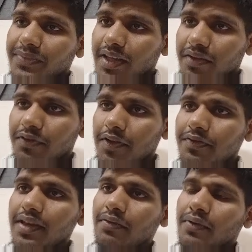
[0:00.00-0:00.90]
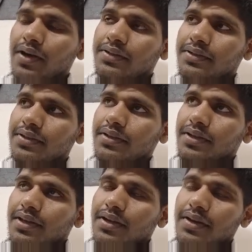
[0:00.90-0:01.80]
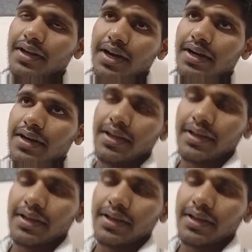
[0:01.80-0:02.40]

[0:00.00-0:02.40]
5th thing was regarding,